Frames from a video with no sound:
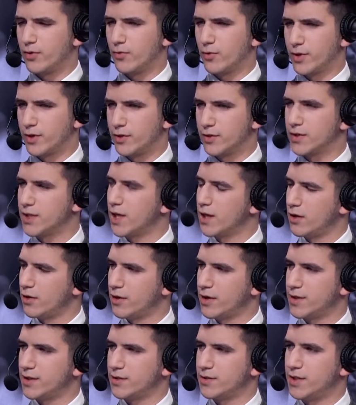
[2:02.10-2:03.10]
when you take a
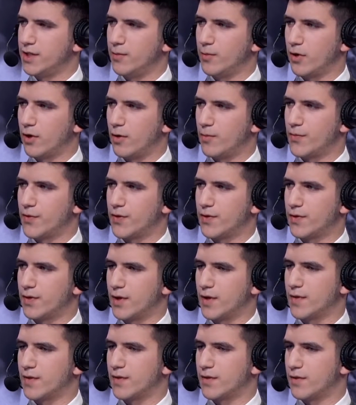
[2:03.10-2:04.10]
look at their team comps,
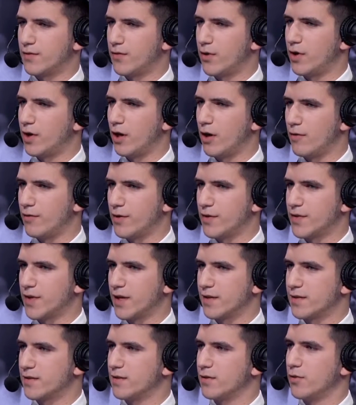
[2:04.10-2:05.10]
it's fairly obvious
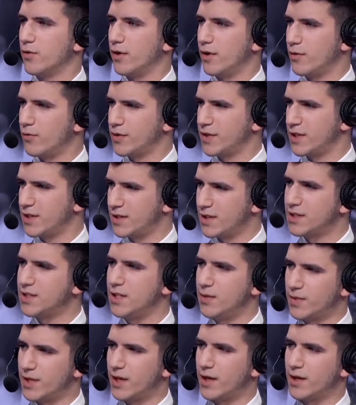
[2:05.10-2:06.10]
that the
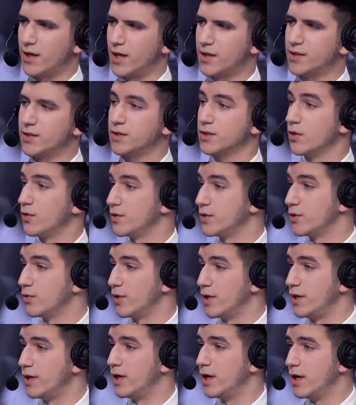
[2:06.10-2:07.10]
team that engages is going to
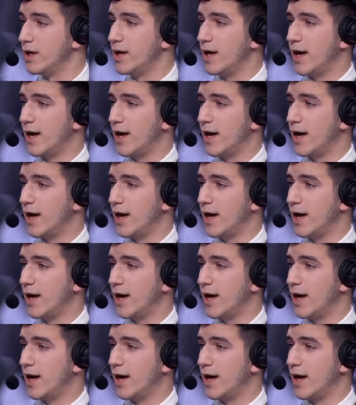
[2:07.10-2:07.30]
win.